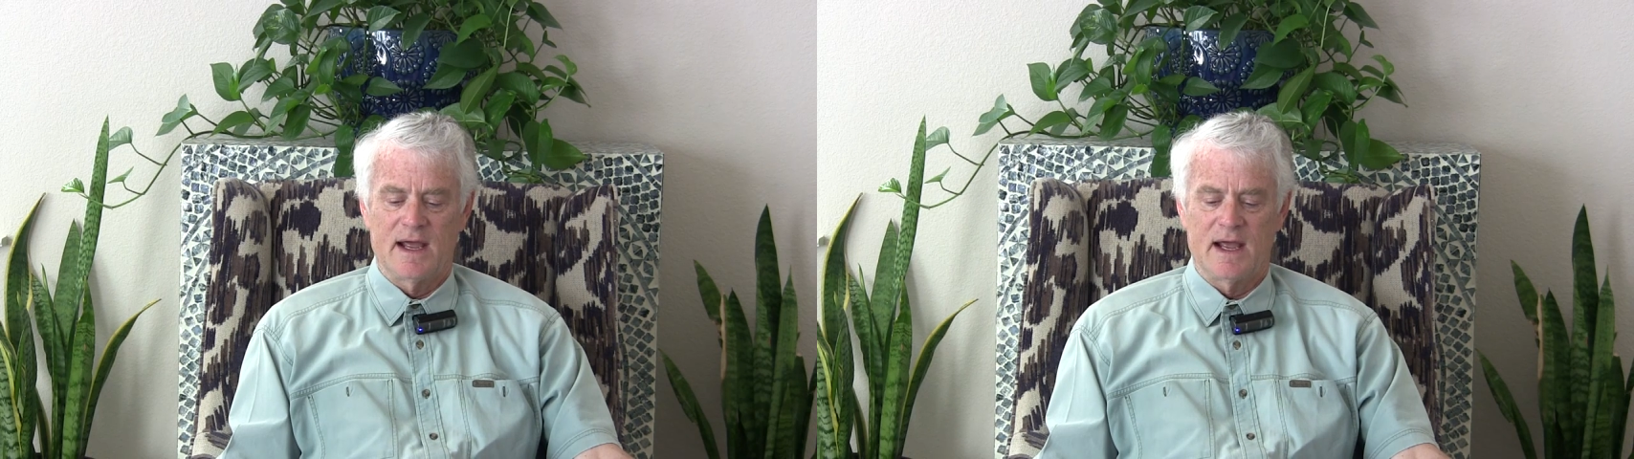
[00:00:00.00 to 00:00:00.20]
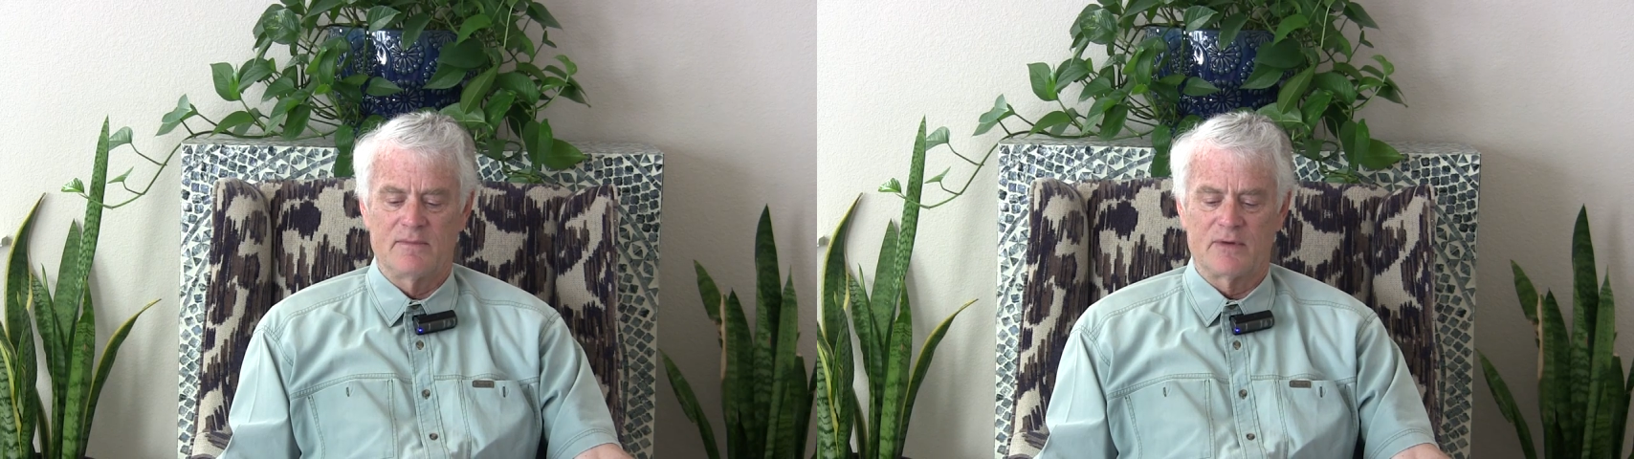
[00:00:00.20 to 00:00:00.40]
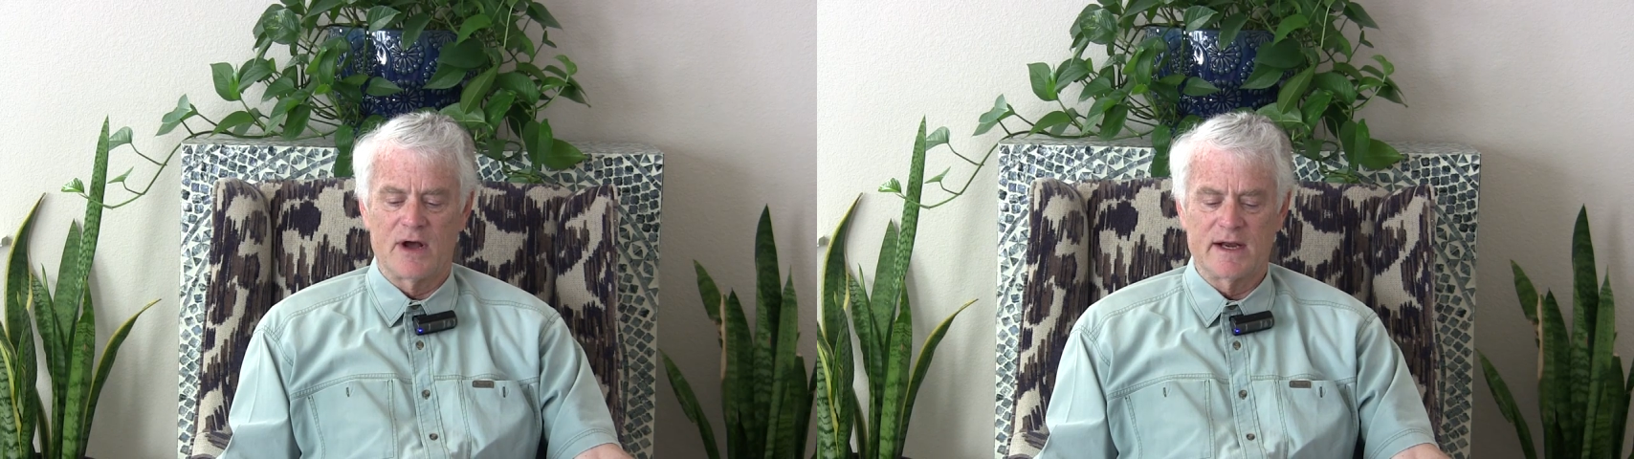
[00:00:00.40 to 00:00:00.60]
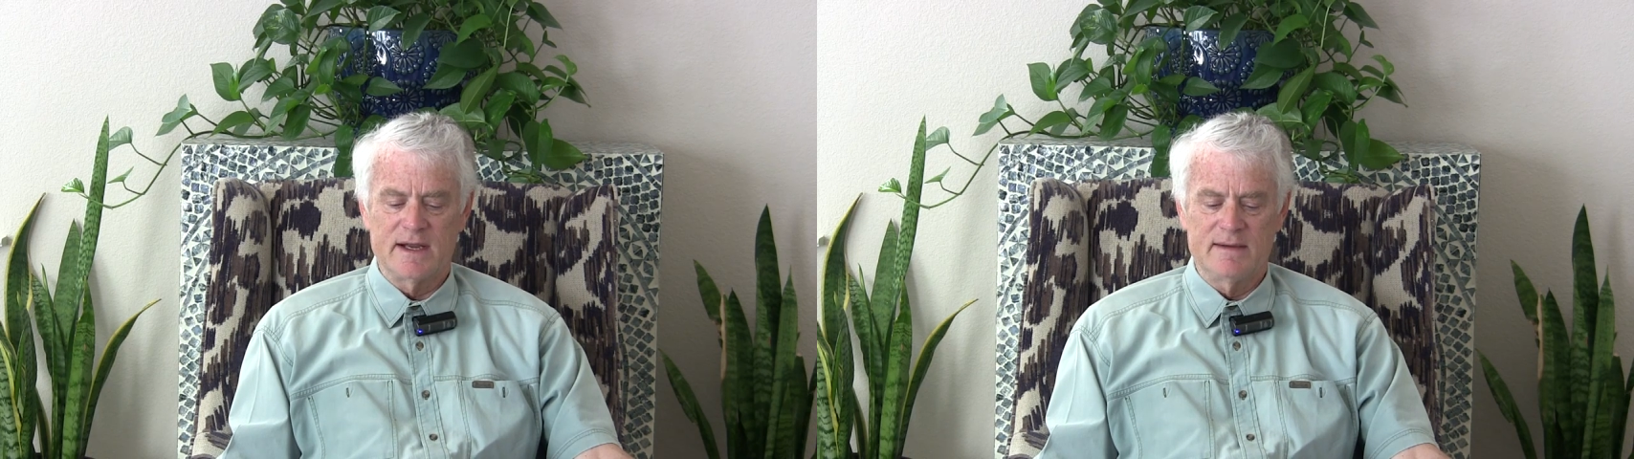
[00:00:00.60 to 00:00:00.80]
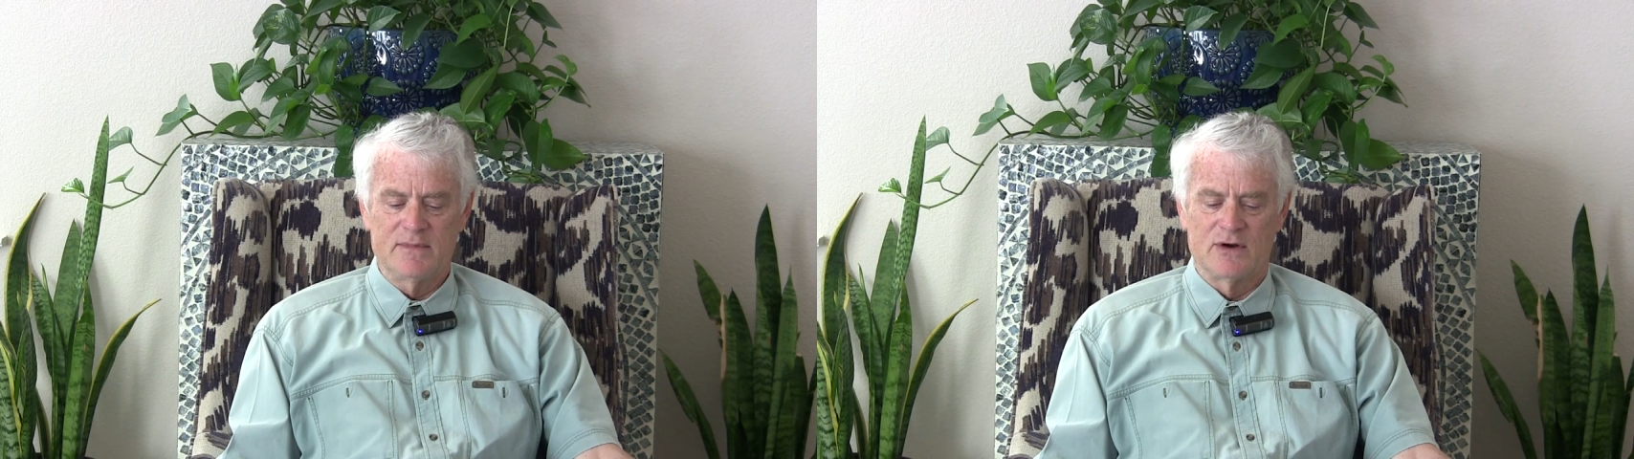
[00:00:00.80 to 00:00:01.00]
and
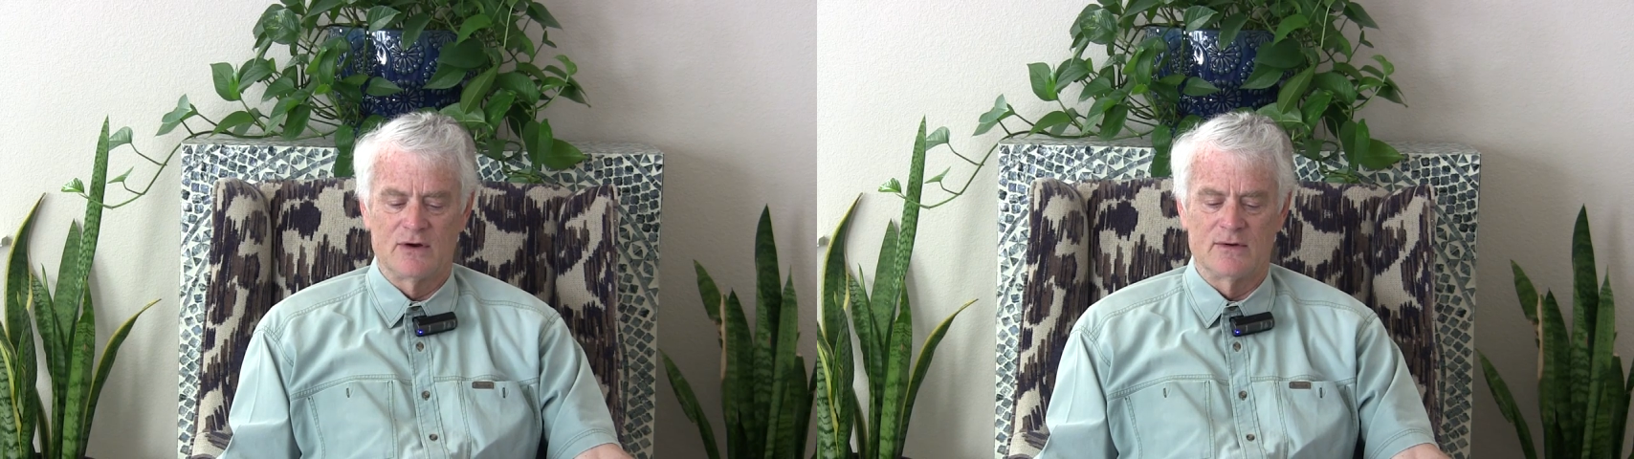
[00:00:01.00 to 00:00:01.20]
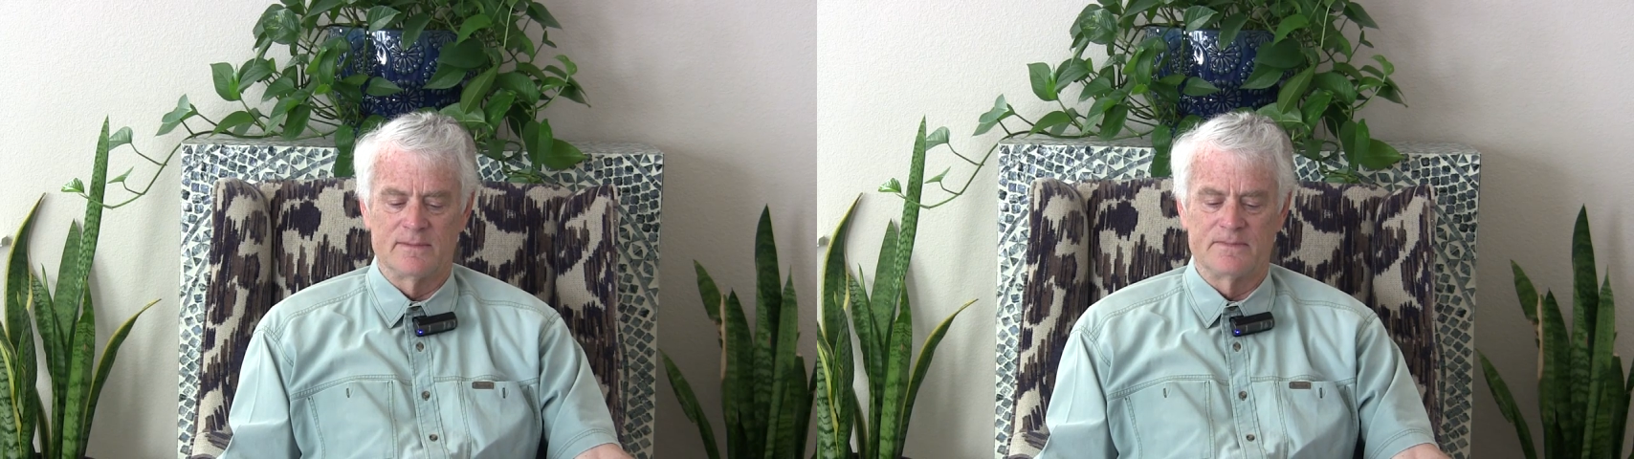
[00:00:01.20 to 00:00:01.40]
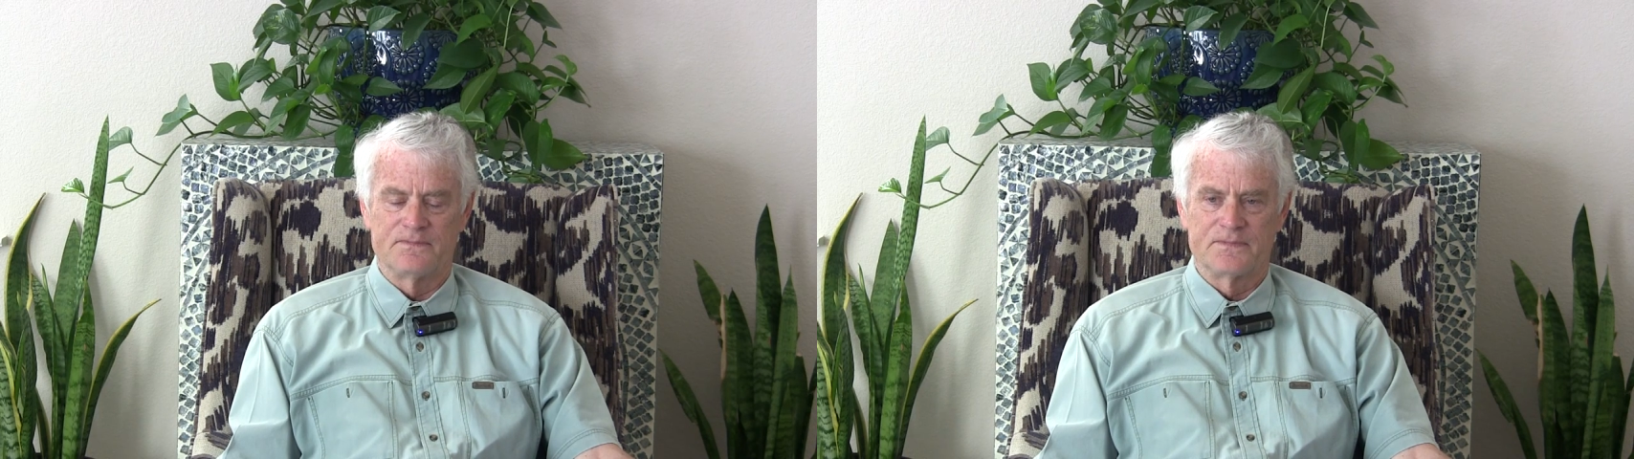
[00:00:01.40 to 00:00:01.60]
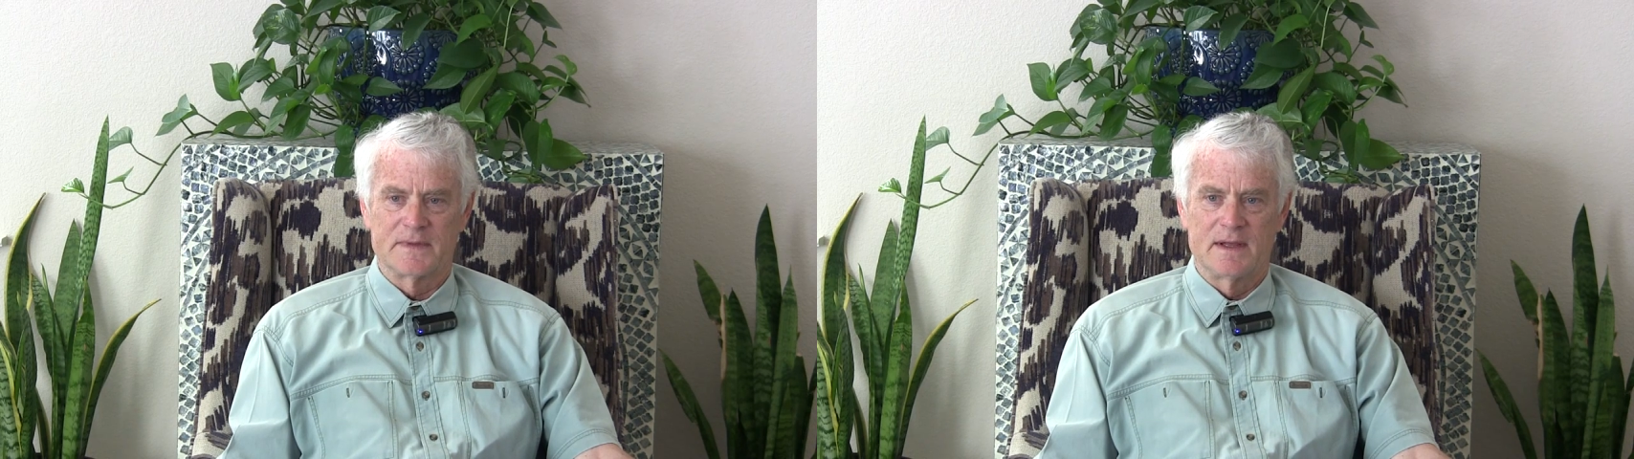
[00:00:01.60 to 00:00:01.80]
brought him home.